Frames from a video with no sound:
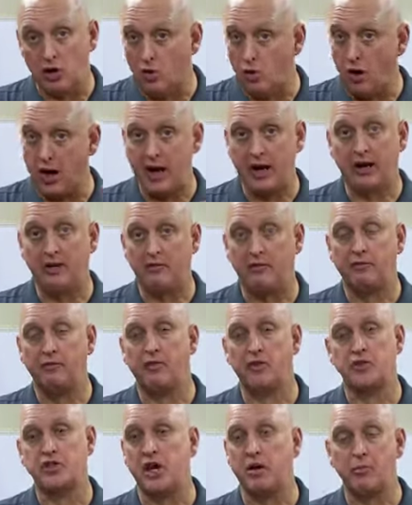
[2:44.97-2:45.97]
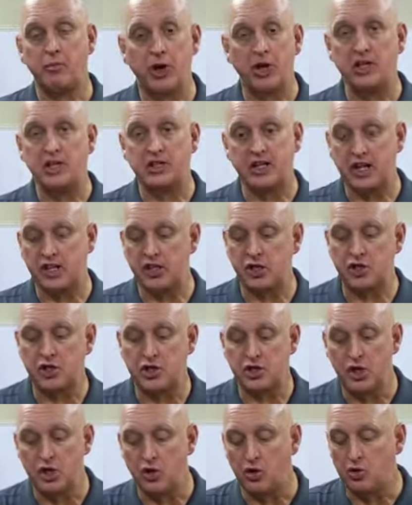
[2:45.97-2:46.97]
quick, for some reason they just
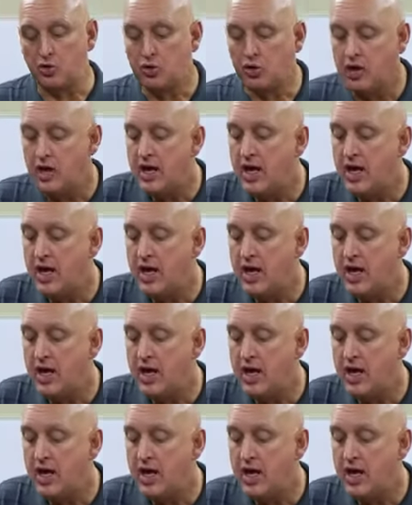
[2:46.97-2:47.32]
do,